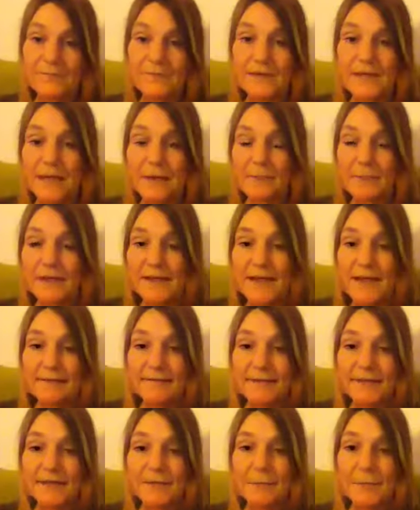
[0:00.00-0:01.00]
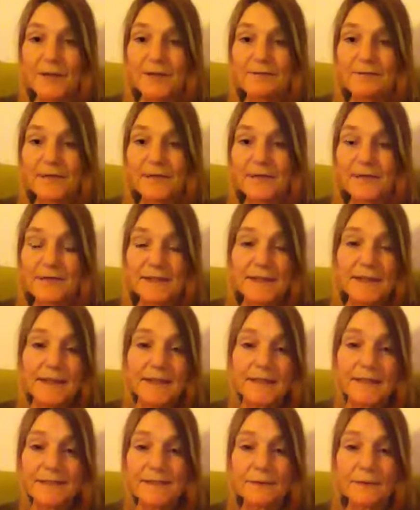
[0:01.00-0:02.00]
tell me their
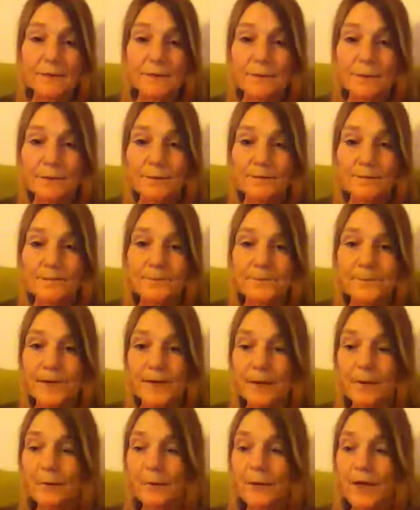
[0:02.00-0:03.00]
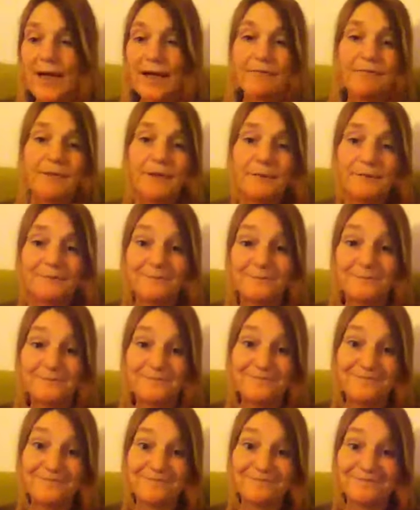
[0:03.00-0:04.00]
experiences or whatever.
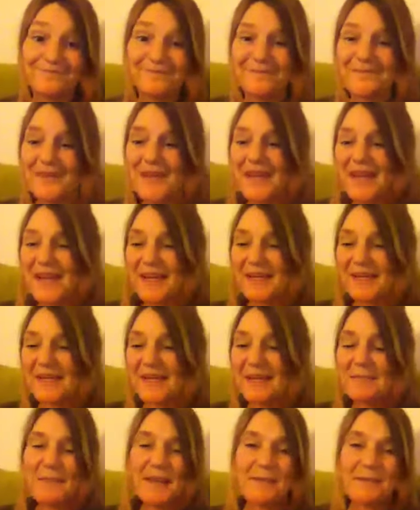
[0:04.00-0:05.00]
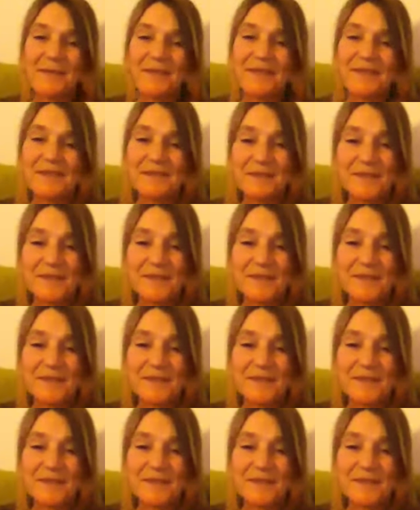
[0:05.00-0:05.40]
Okay, maybe this